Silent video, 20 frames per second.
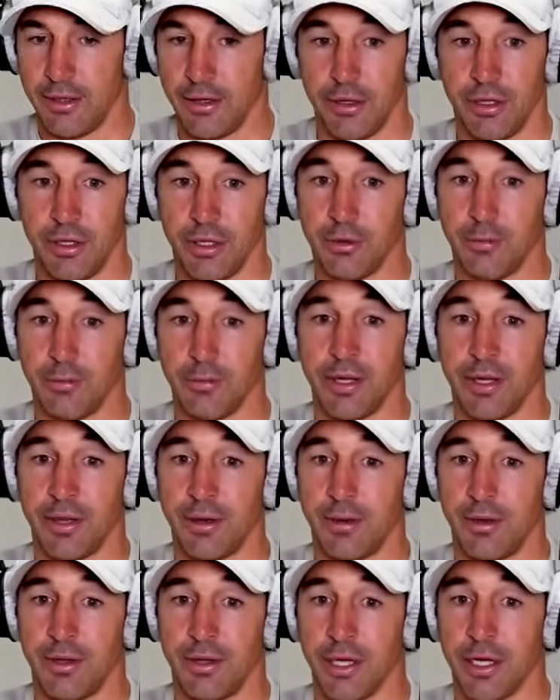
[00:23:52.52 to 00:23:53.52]
you
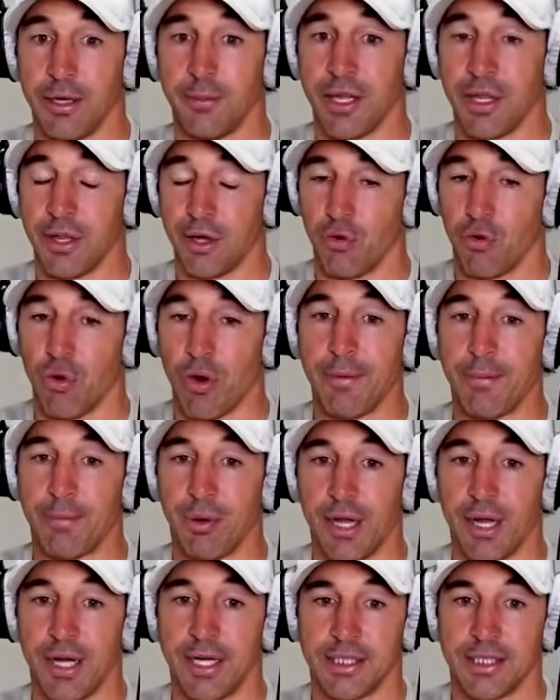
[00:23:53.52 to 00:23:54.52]
think about the great
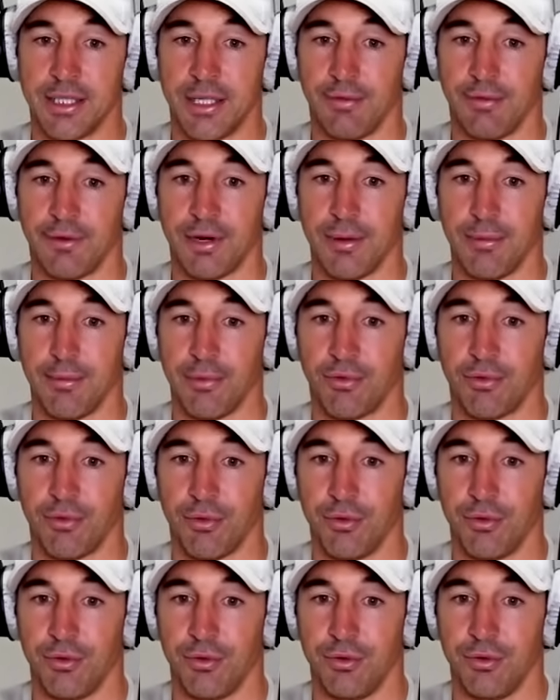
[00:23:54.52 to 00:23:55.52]
players that have come
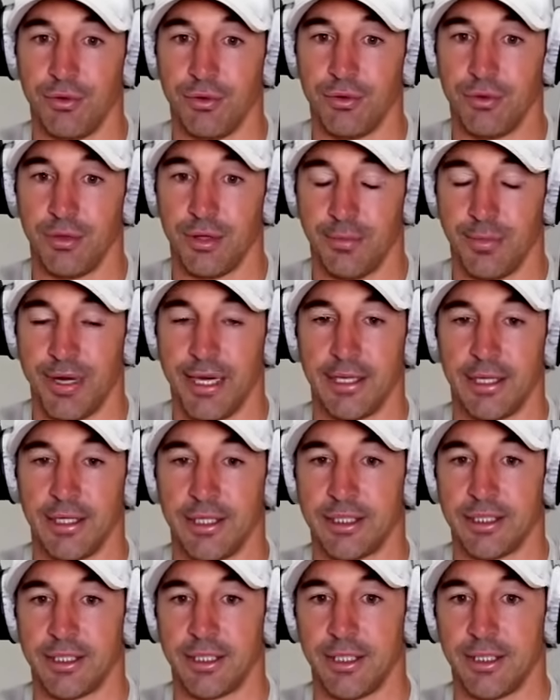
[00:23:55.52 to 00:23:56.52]
through the Manly
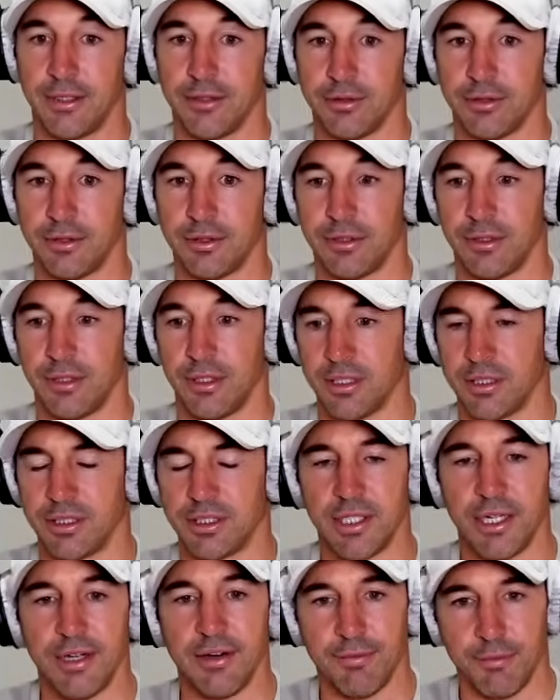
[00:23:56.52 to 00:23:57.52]
Sea Eagles.
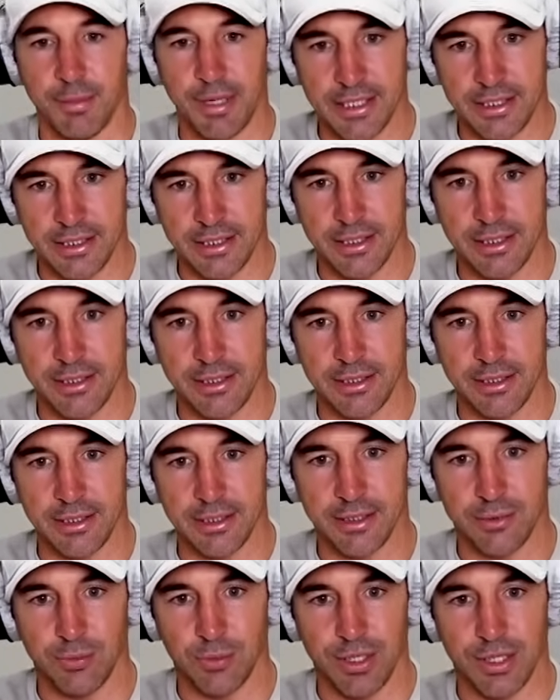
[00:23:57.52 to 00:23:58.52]
Steve Menzies
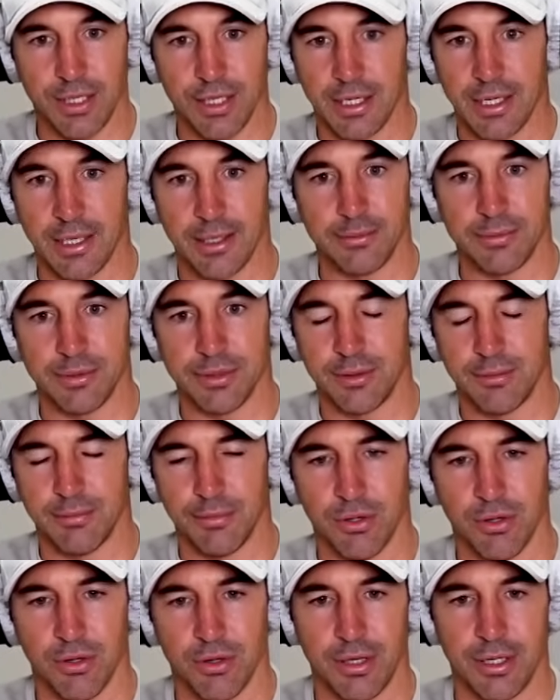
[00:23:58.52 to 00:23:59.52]
is one that comes to
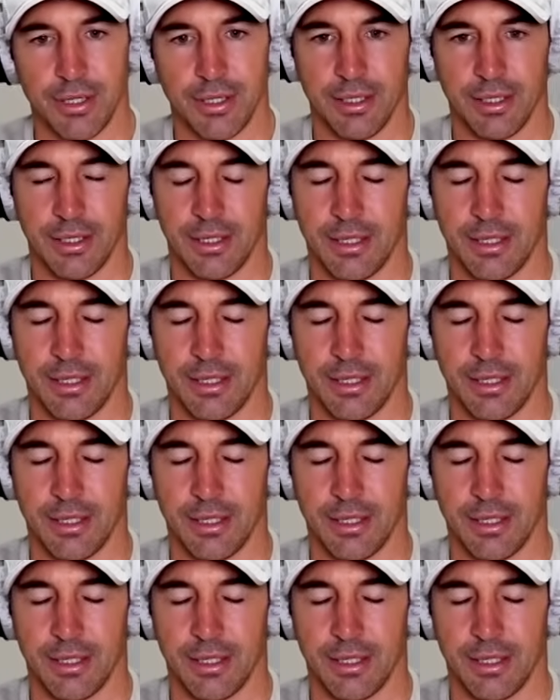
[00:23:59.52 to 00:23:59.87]
mind.